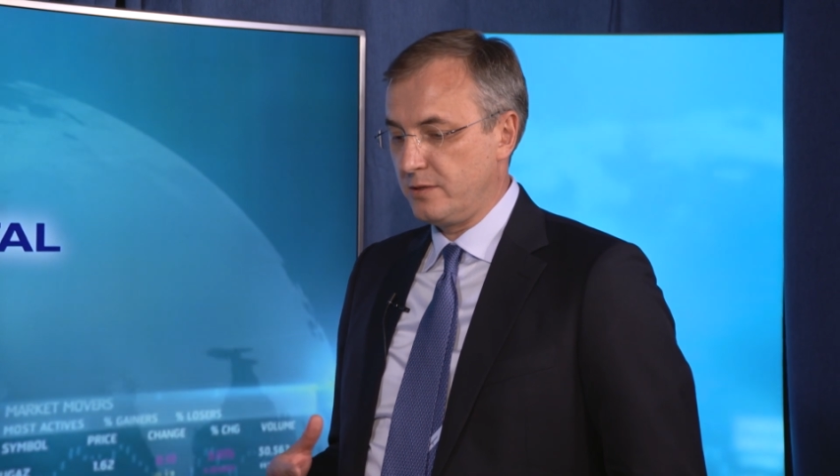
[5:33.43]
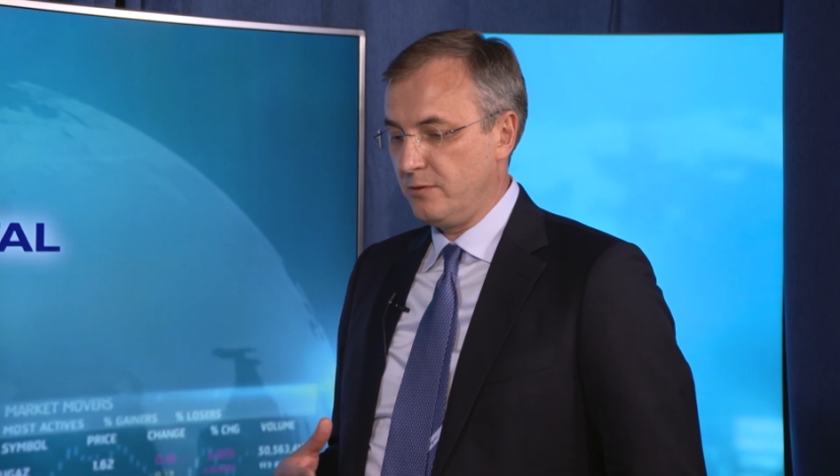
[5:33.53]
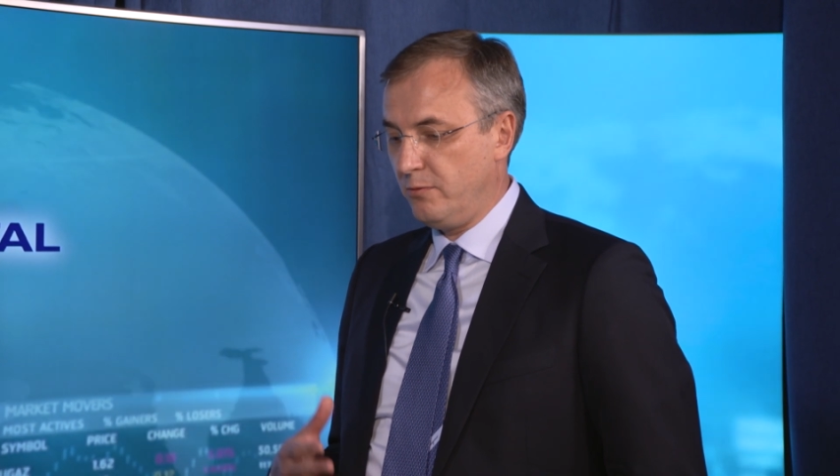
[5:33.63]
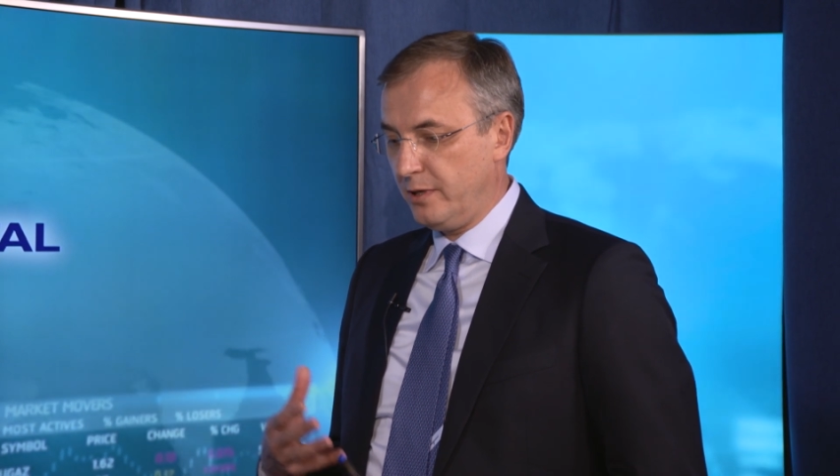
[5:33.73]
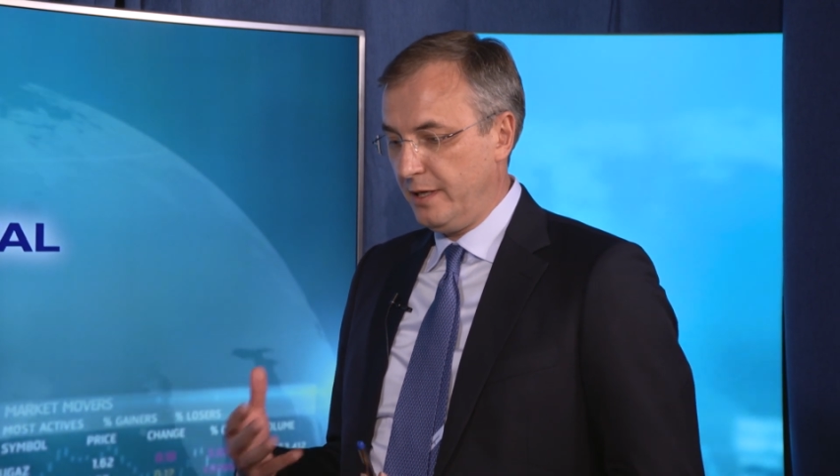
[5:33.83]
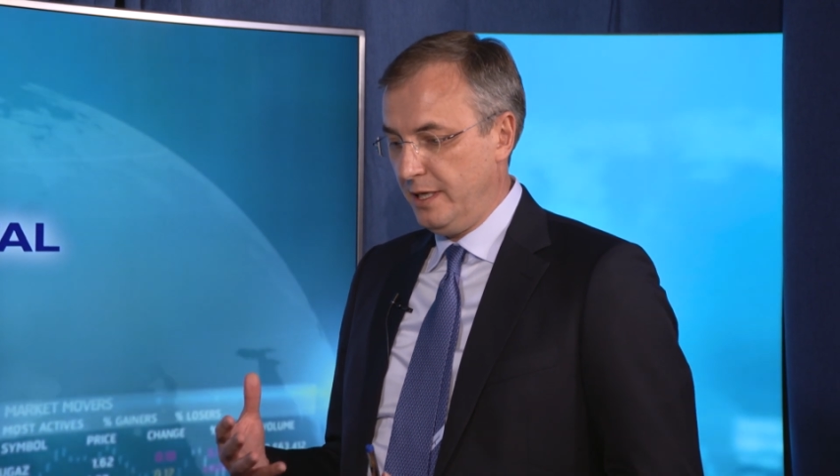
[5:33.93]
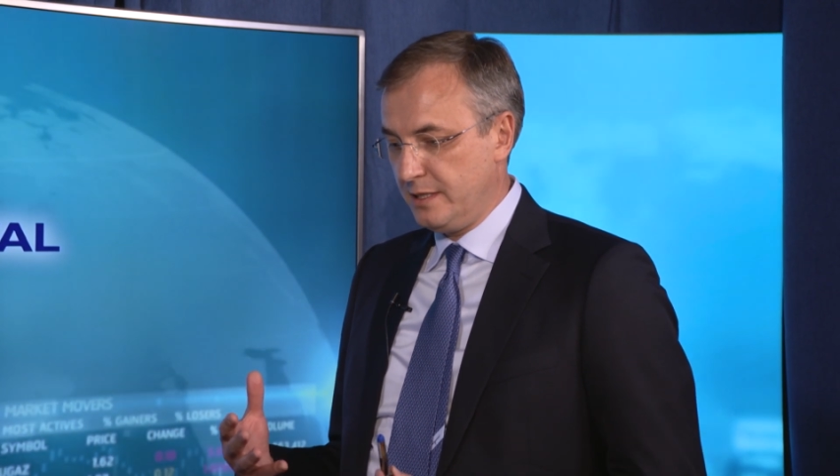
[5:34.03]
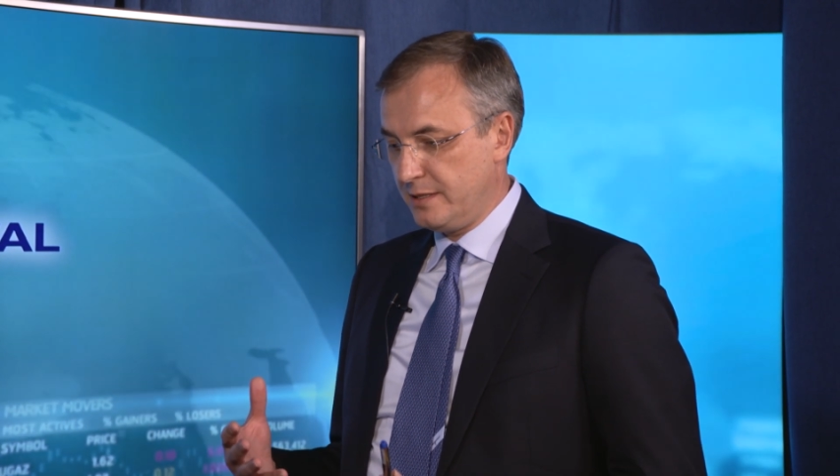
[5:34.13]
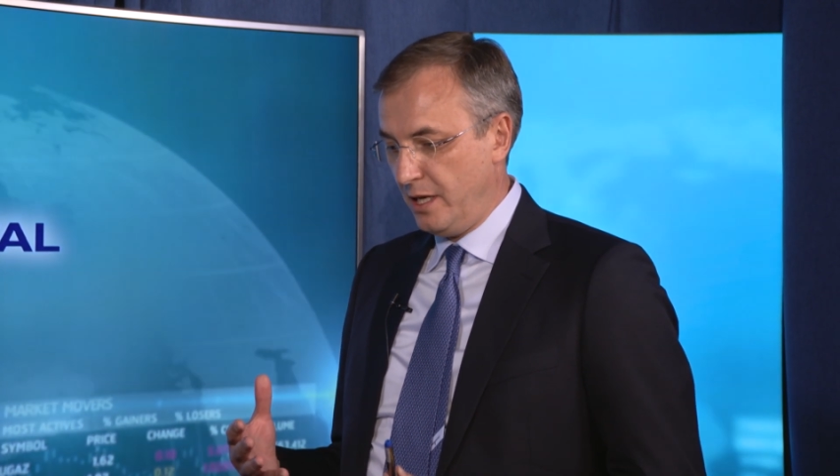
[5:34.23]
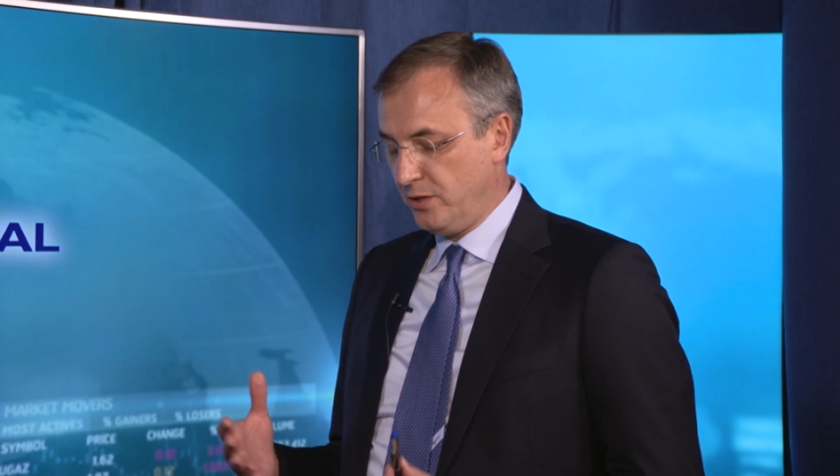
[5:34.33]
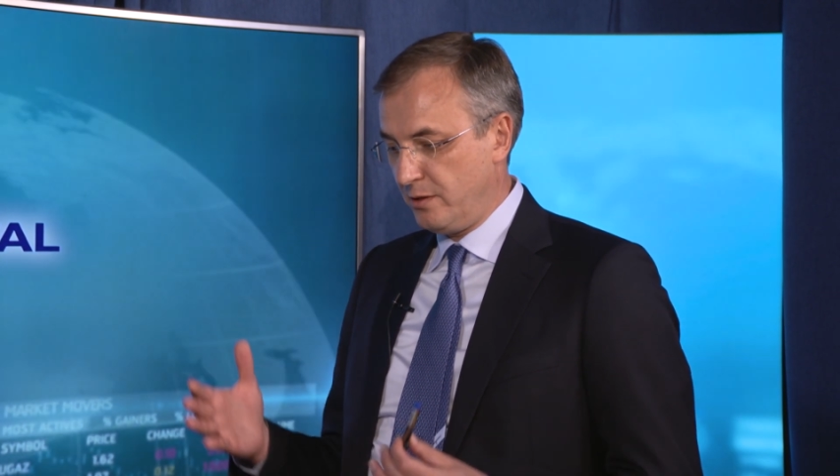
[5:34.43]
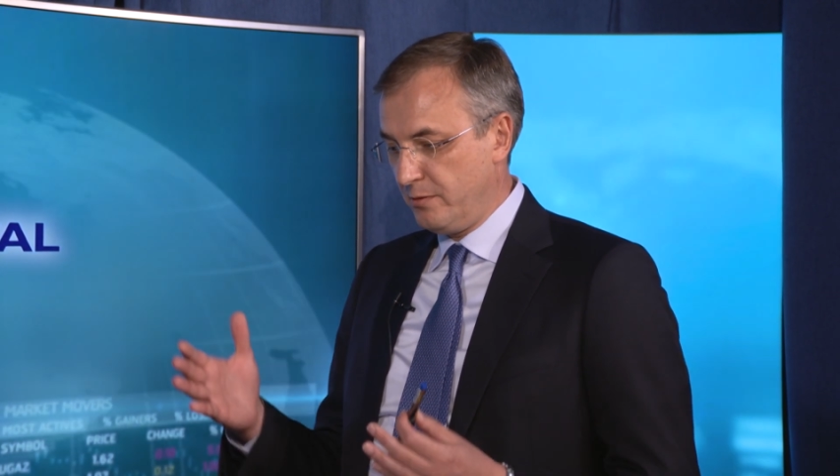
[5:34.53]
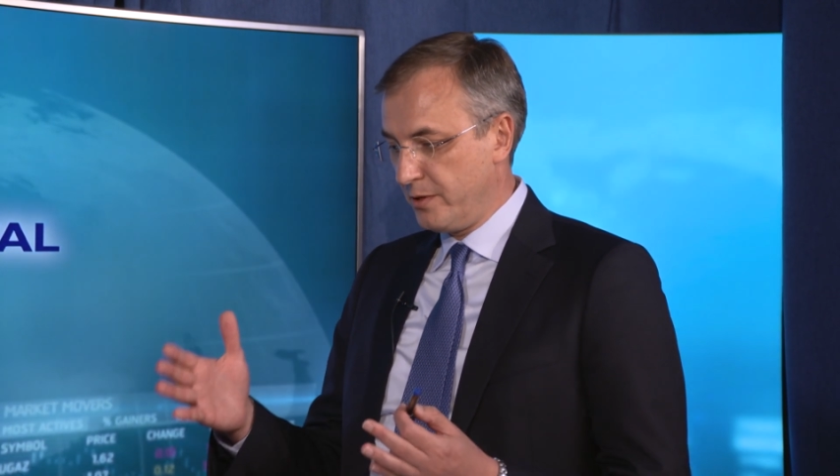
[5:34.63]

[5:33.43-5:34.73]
So what it is, essentially,